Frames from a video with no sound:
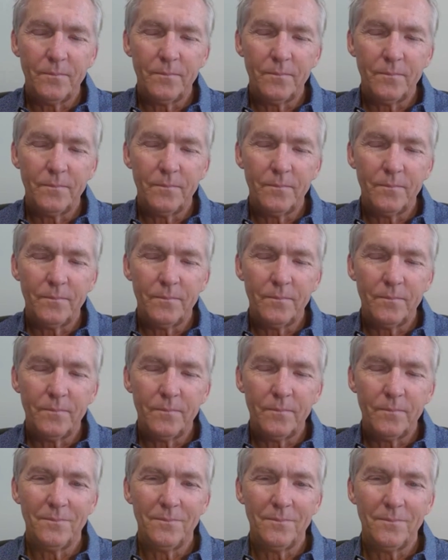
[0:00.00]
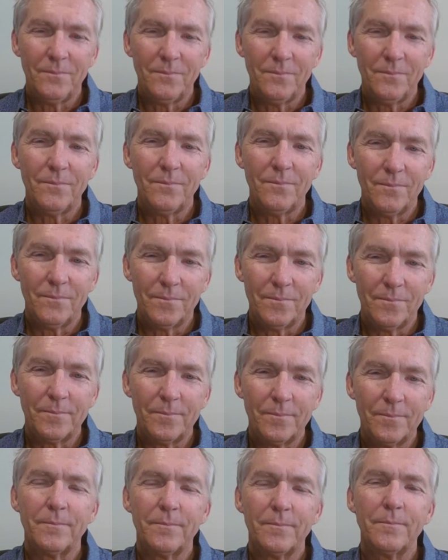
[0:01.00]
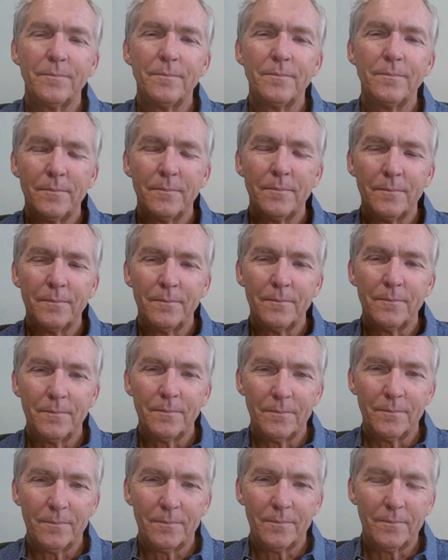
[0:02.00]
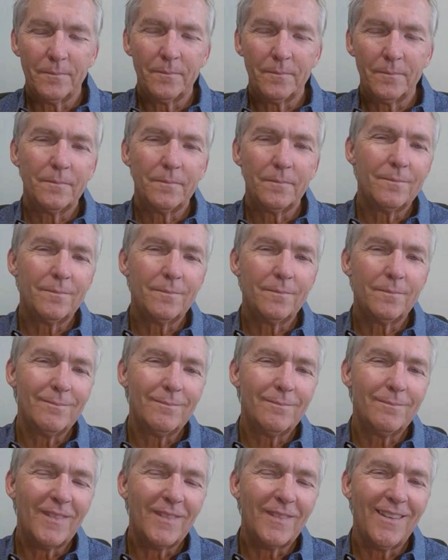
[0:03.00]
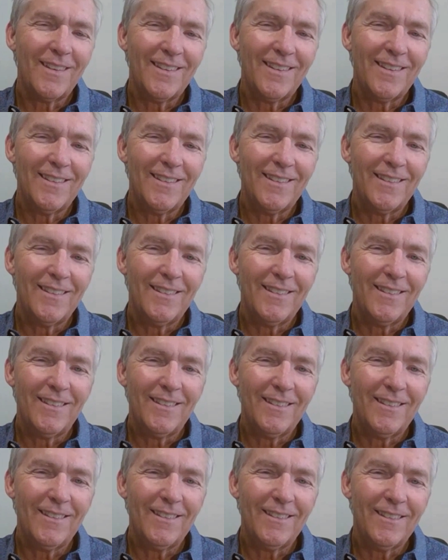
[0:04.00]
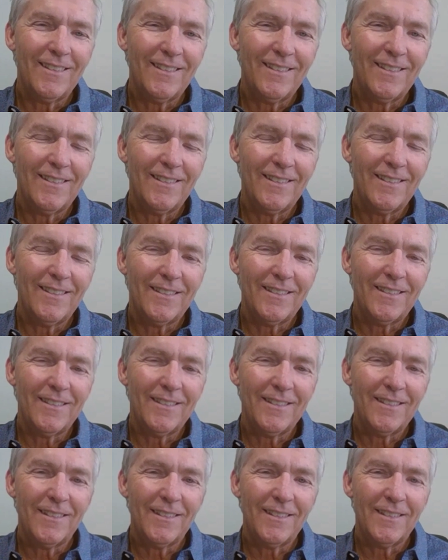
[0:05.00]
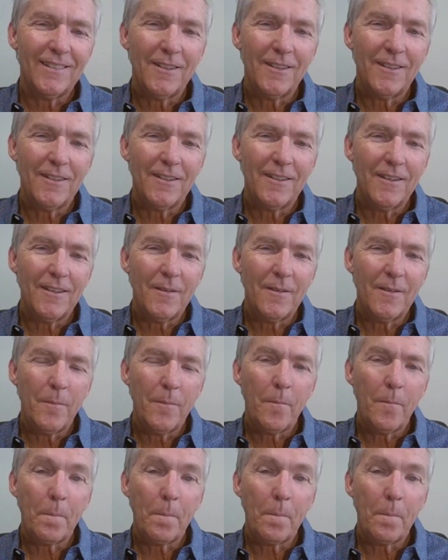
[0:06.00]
This person isn't speaking.